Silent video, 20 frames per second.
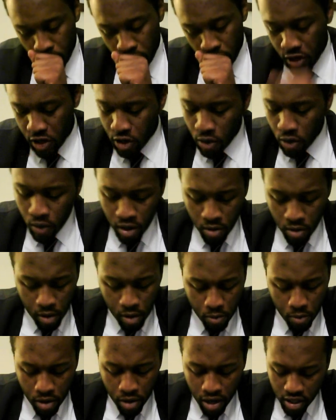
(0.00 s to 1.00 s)
you know, one of my
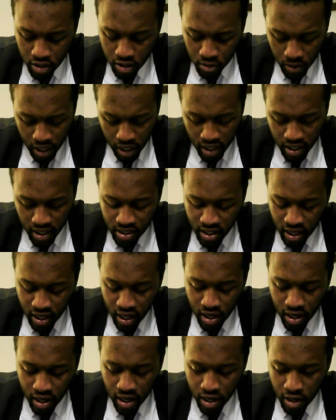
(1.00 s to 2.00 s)
brothers, man, he
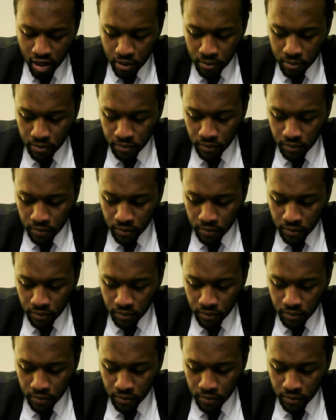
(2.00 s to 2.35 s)
said, I